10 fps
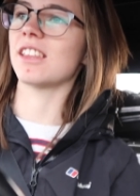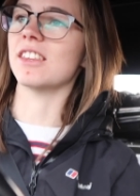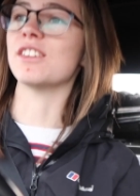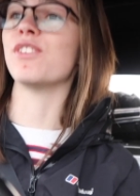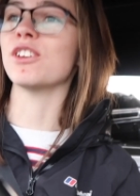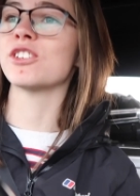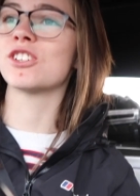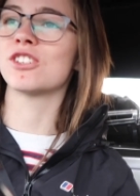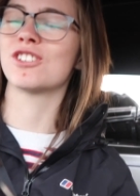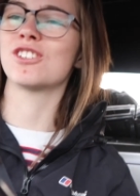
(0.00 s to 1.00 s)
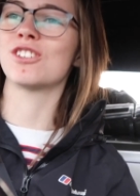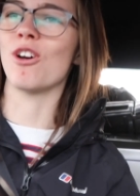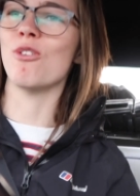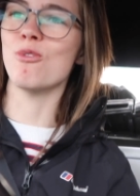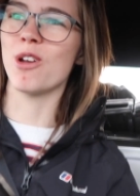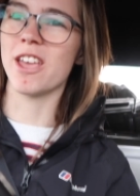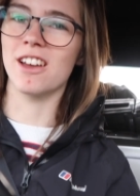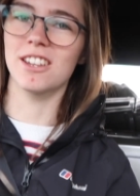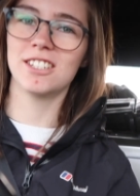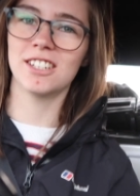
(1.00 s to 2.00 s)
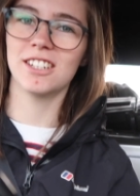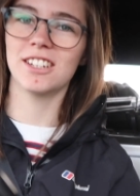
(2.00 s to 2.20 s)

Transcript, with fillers: This feels so weird.